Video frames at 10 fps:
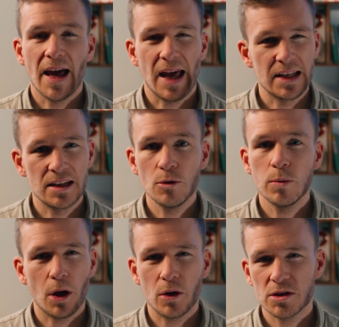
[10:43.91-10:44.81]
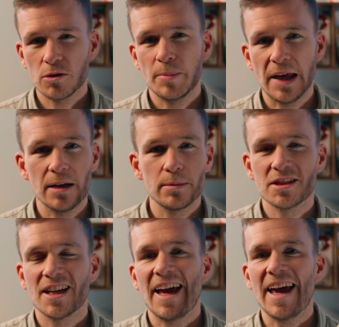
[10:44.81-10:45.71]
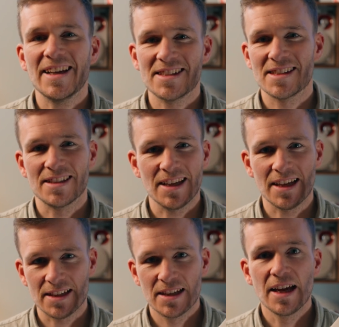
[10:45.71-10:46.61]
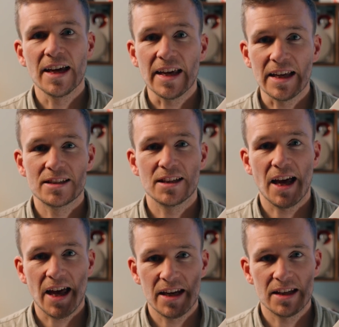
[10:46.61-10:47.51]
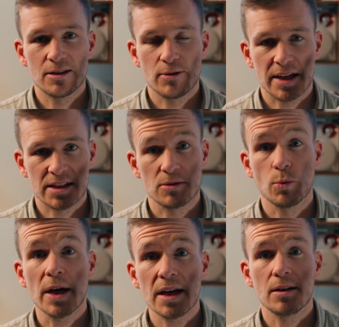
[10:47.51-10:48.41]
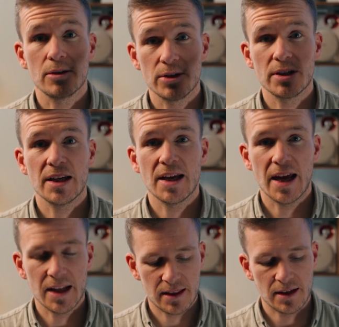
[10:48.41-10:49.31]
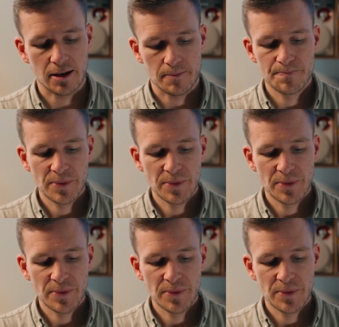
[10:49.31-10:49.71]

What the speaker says: and you will also be able to exit it into any direction when learning anything.